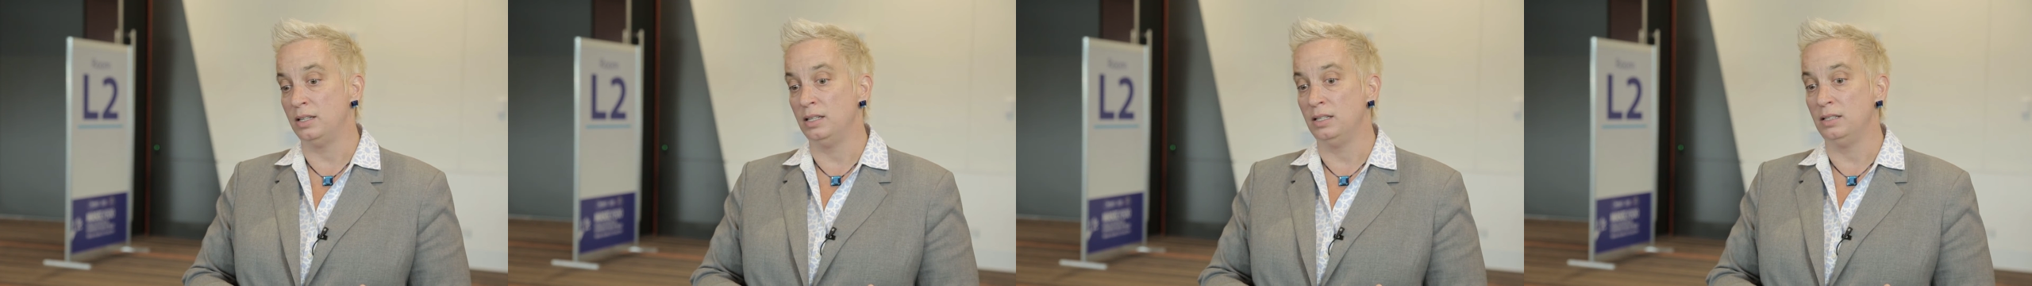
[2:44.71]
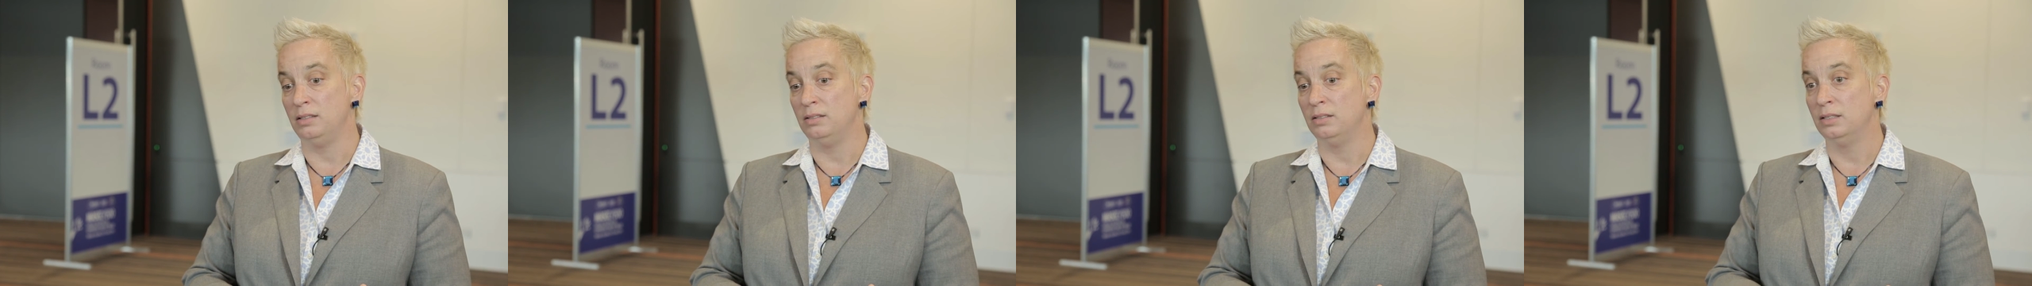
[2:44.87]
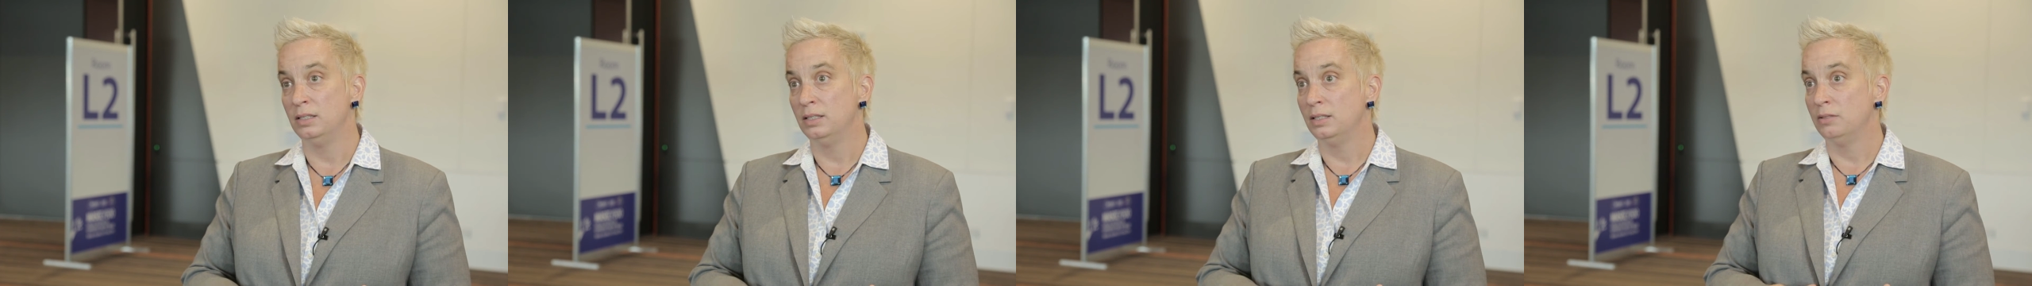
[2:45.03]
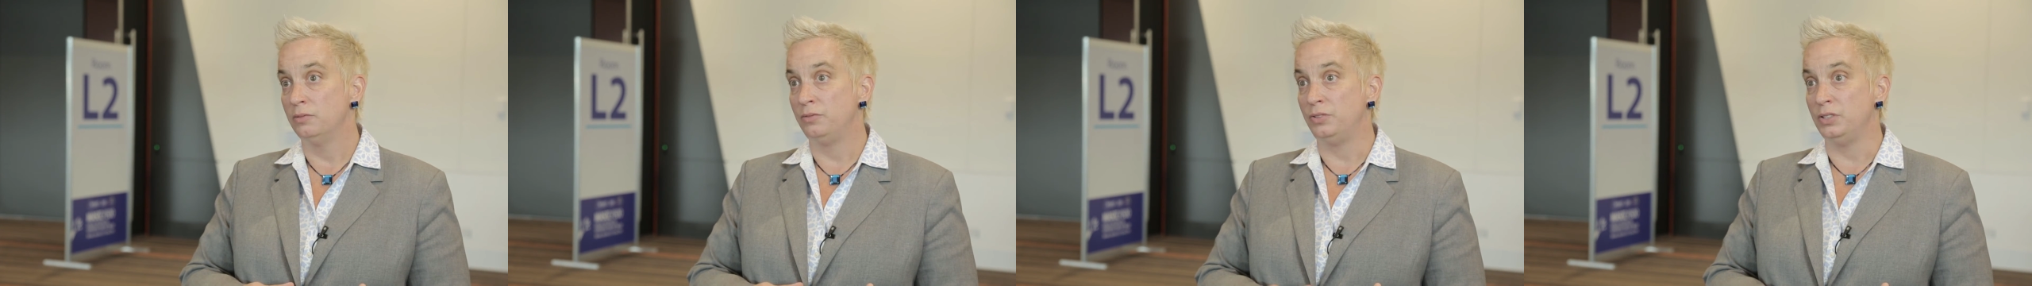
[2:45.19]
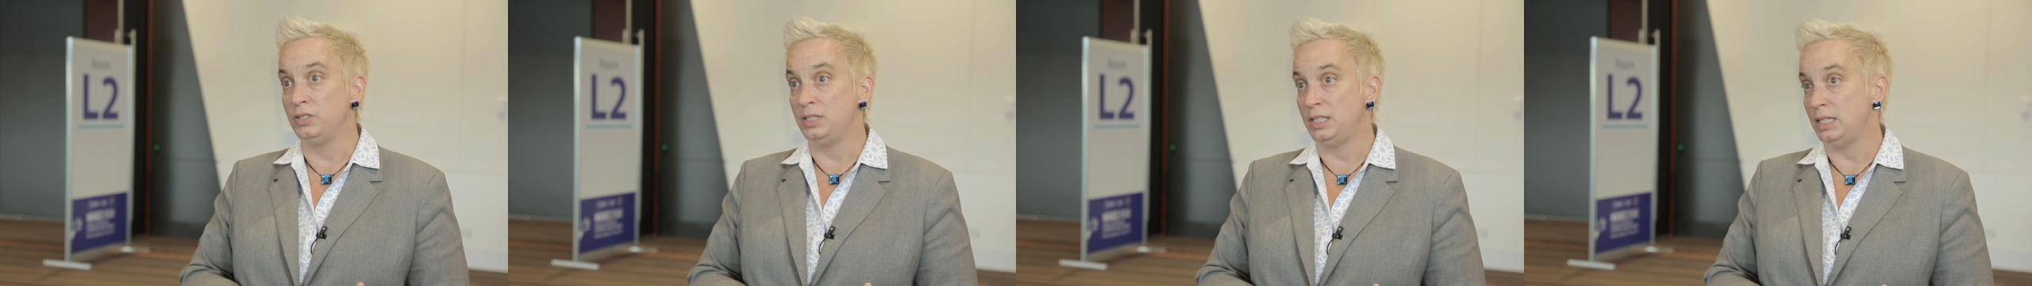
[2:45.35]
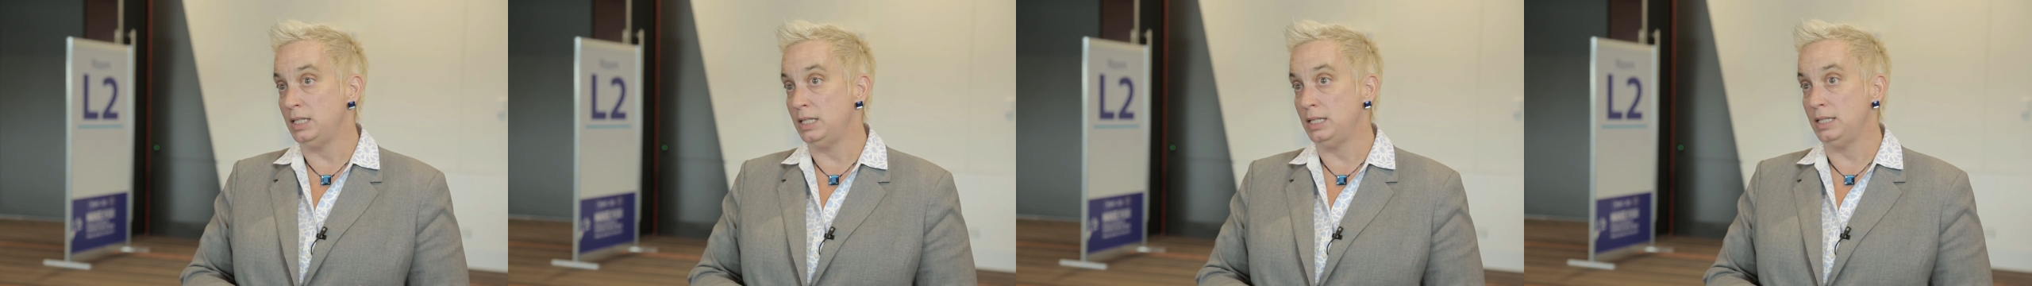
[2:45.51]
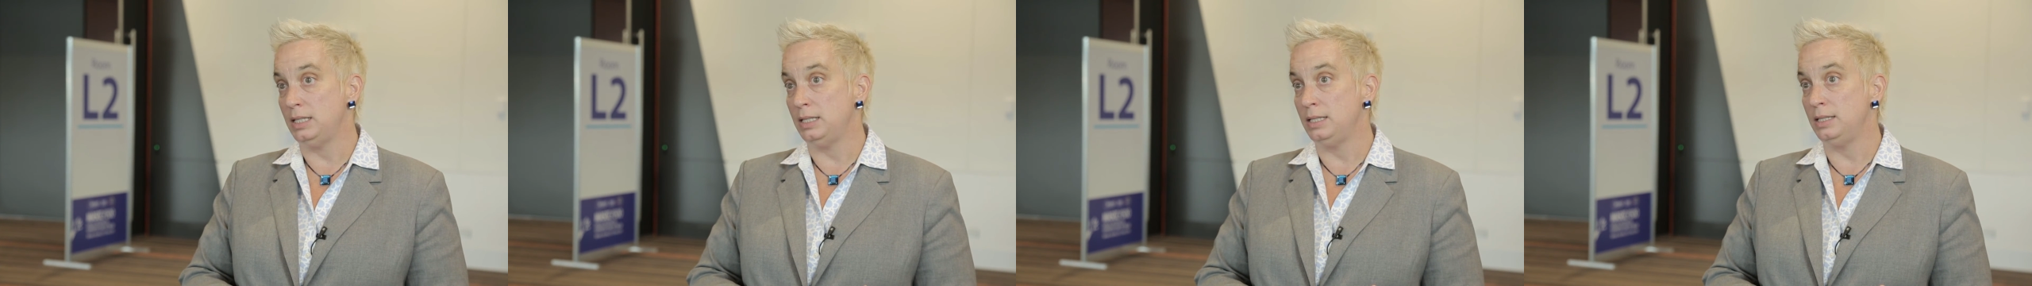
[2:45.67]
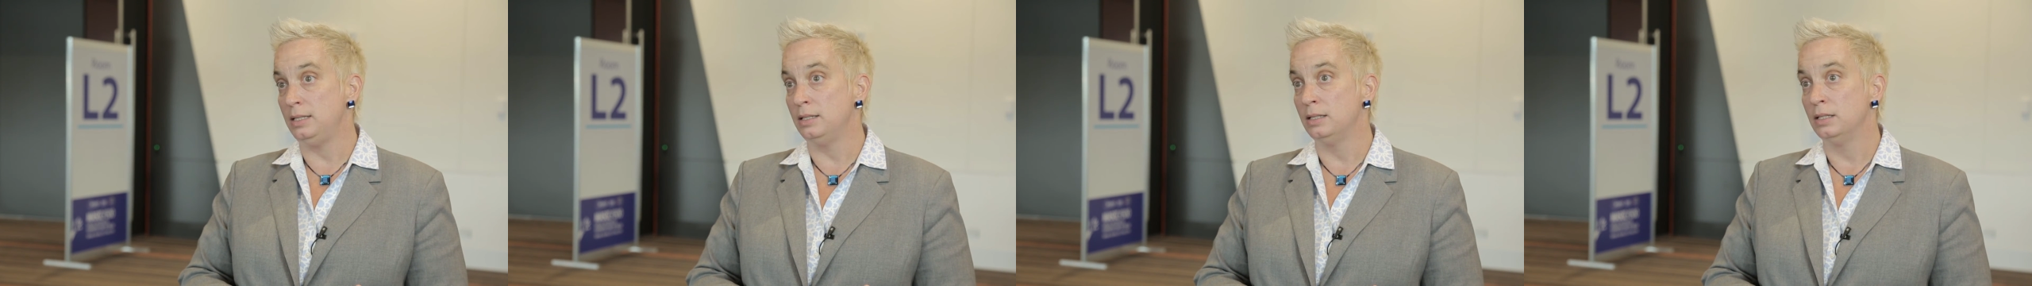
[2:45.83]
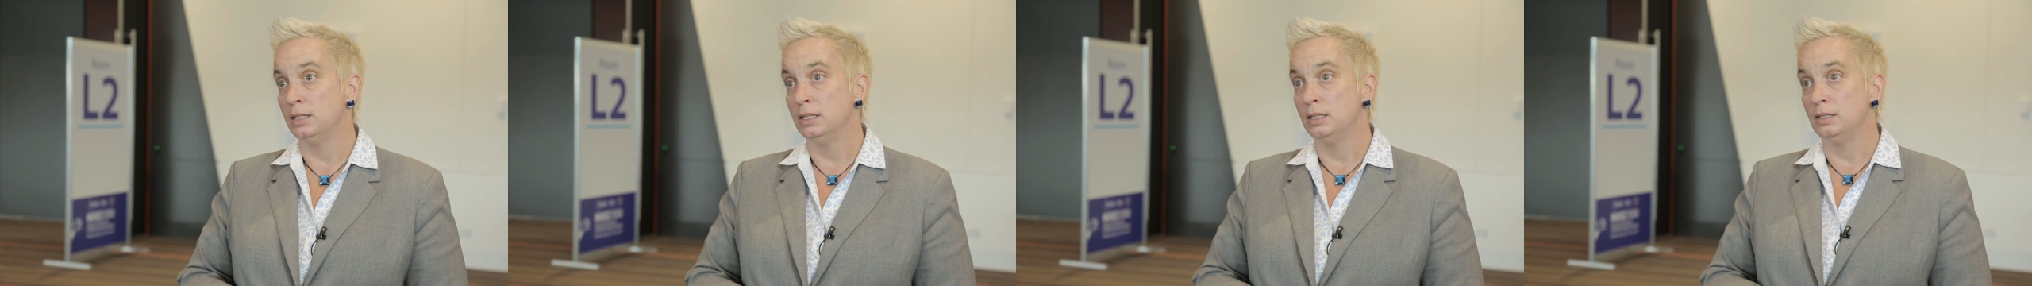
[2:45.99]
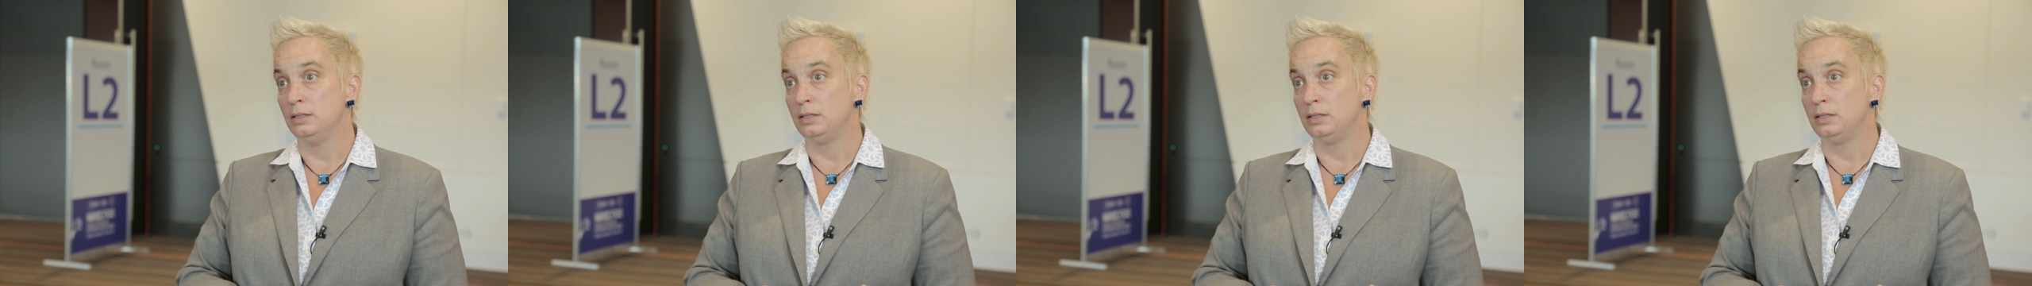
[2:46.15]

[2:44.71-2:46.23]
in fatigue,